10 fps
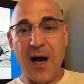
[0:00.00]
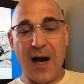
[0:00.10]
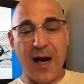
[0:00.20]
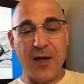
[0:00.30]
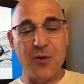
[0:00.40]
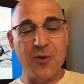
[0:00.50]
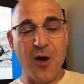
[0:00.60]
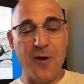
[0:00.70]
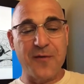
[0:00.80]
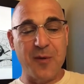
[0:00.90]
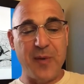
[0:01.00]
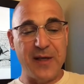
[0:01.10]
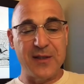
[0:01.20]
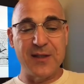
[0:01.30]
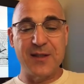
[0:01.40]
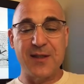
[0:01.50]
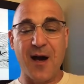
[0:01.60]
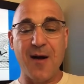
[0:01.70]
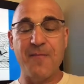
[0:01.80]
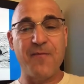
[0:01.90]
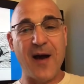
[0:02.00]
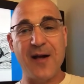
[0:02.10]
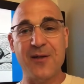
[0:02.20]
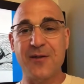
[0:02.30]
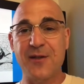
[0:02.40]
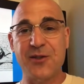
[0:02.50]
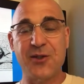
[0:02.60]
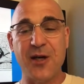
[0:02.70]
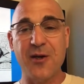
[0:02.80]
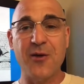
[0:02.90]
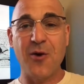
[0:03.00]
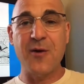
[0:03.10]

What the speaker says: I don't know if the pigeons fired the shutter or